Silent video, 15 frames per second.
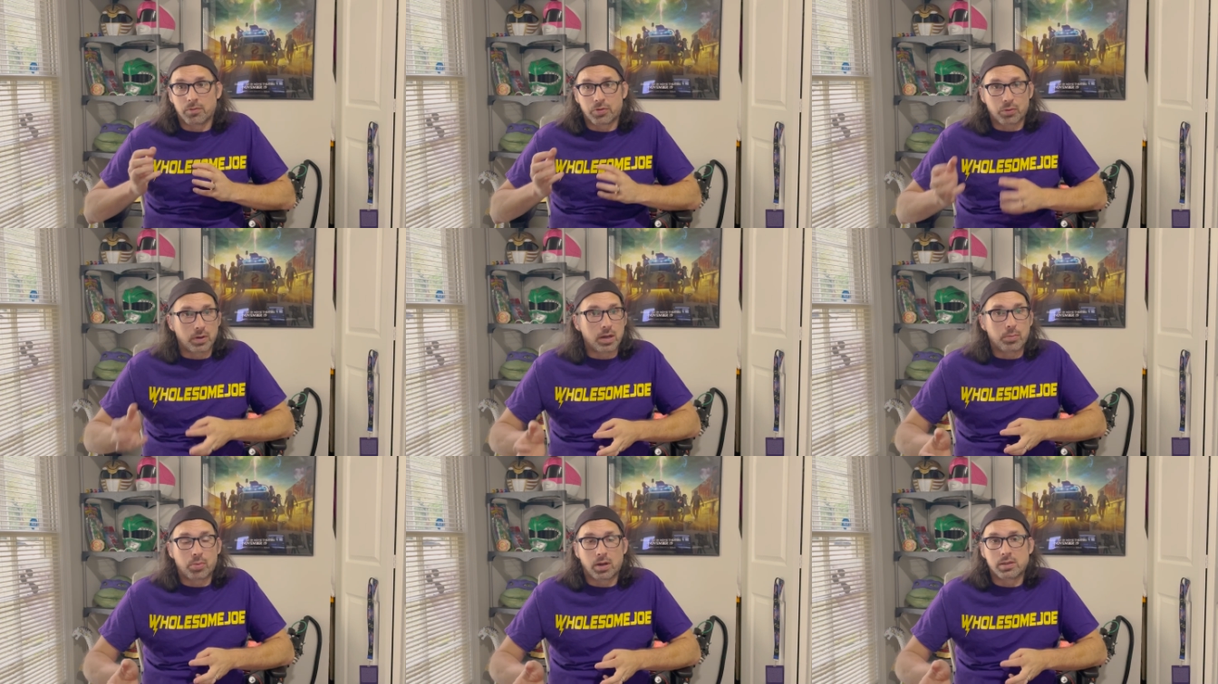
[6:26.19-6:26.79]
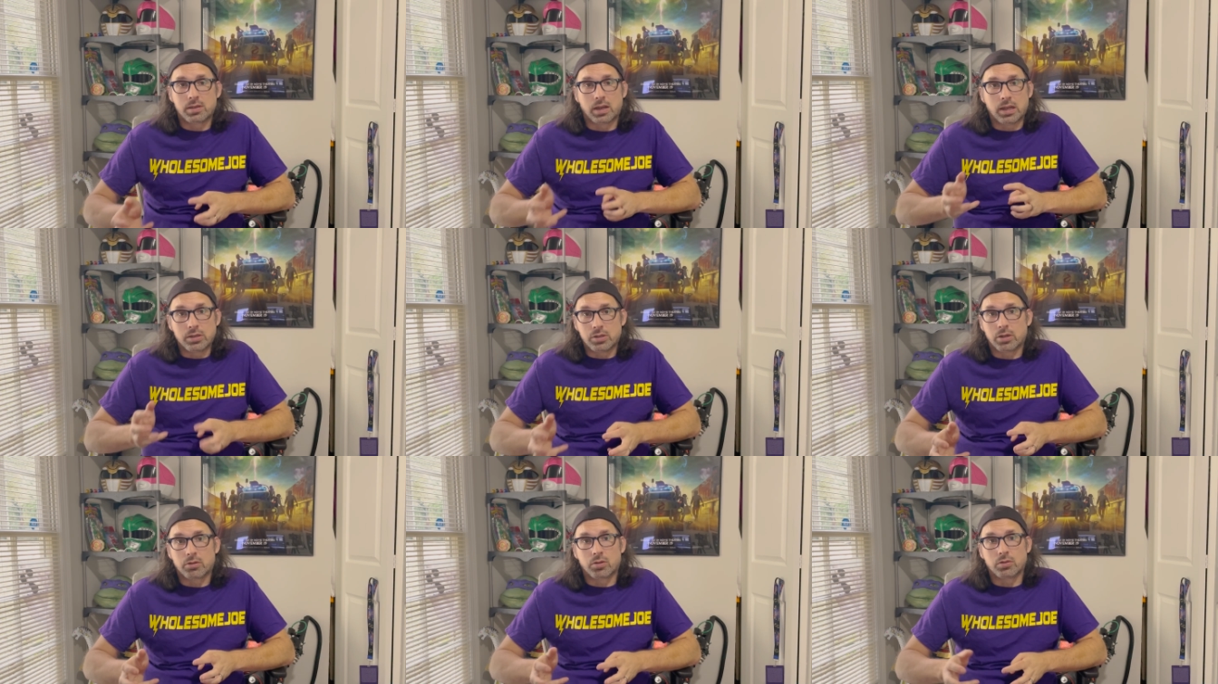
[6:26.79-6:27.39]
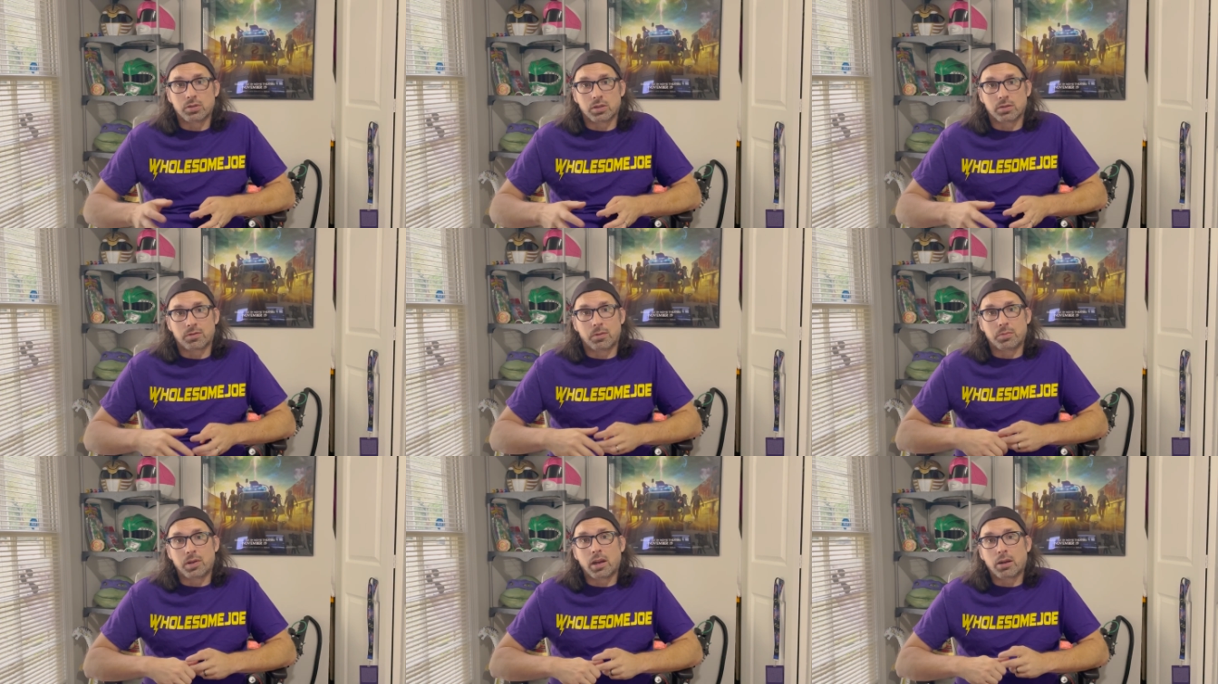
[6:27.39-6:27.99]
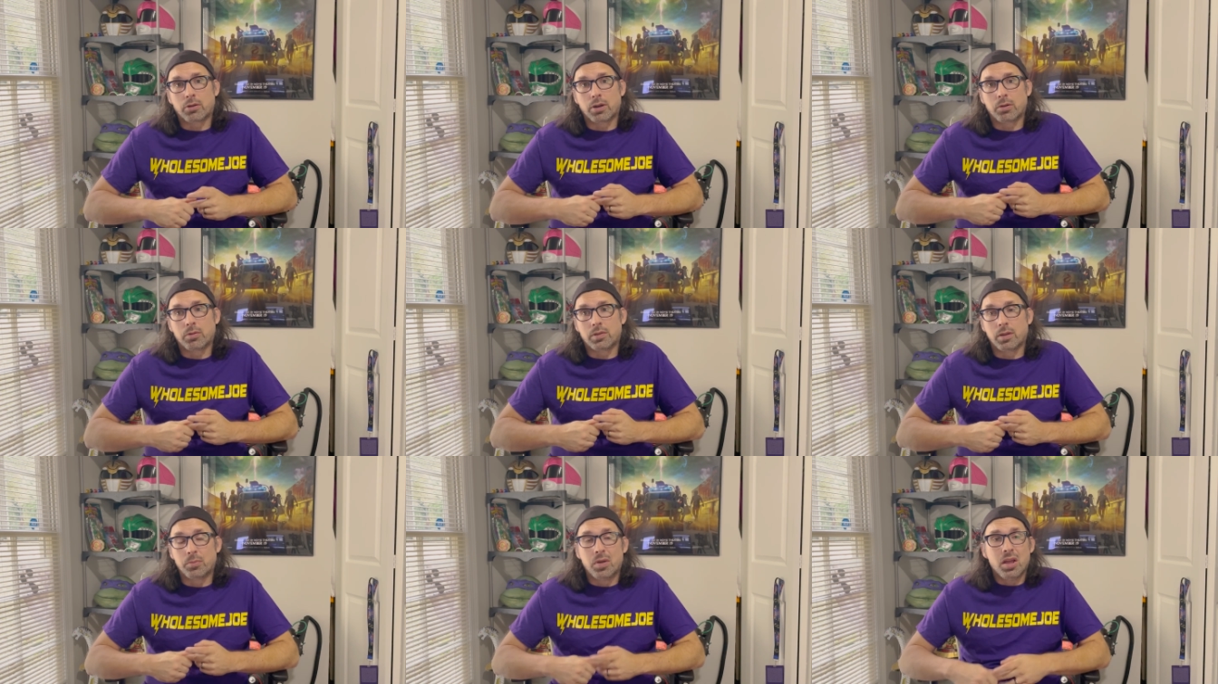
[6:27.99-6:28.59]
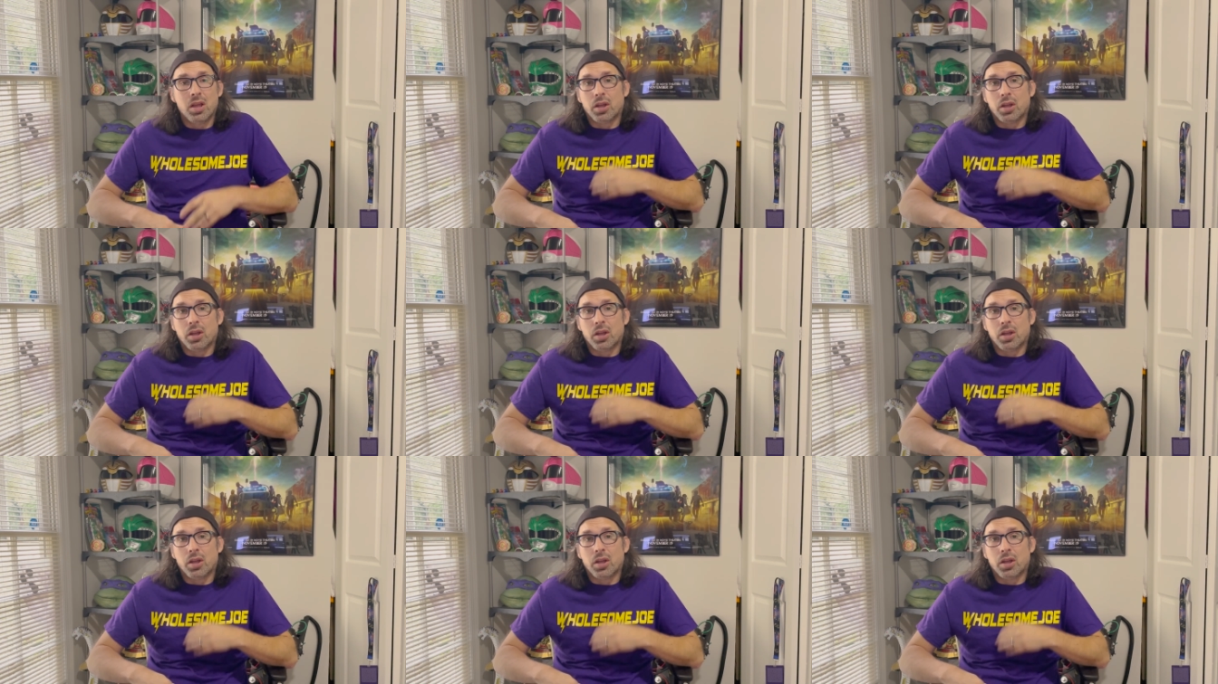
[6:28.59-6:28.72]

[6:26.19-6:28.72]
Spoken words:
3D printing in general just from tinkering with them.